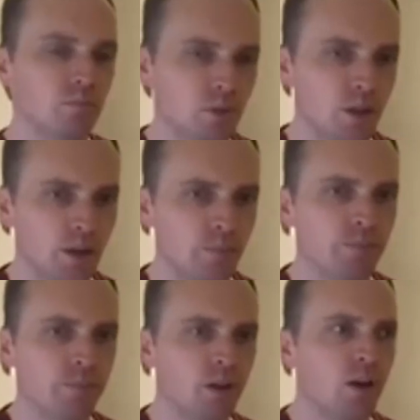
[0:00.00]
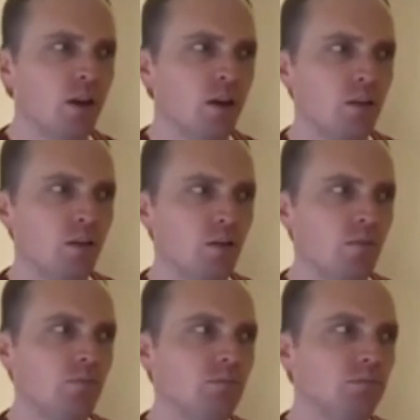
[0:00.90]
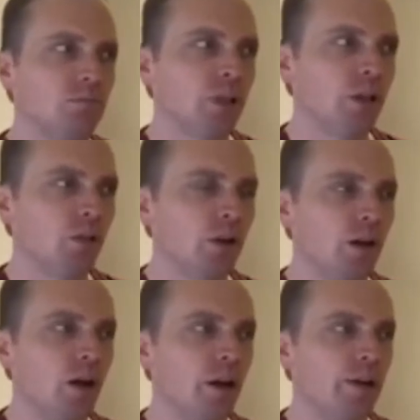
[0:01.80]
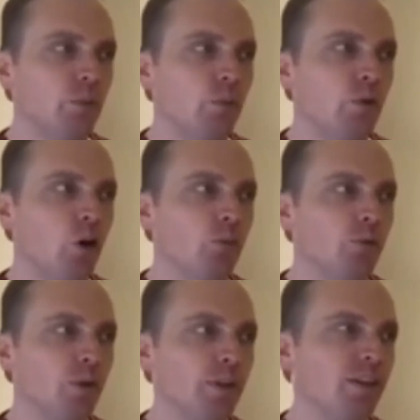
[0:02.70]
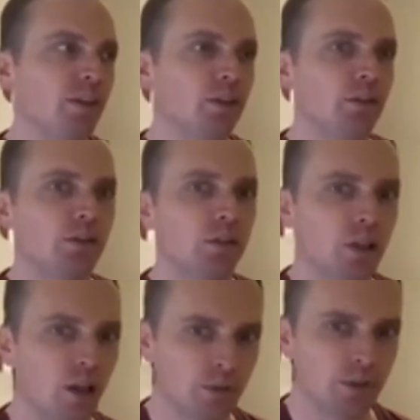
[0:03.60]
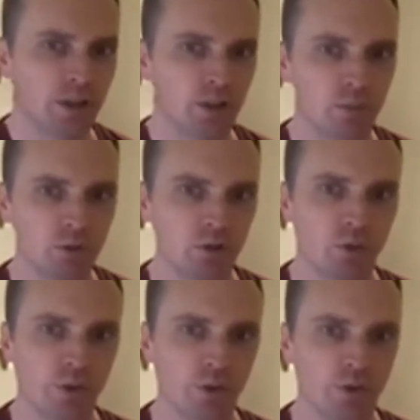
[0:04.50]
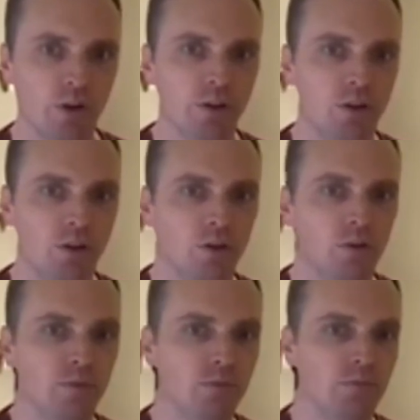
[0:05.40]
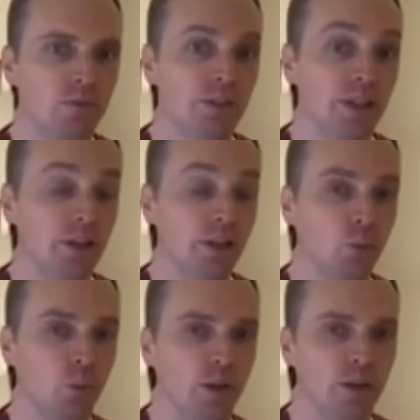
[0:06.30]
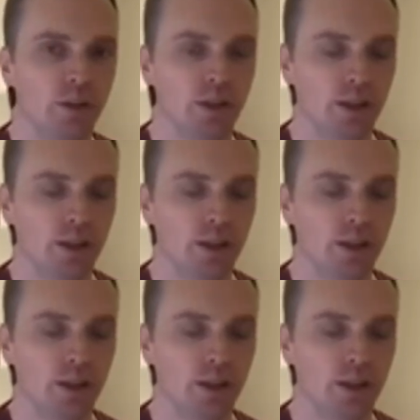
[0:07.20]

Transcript: Yeah. Look, I would hope so. I think this comes down to the maturity, right, of dealing with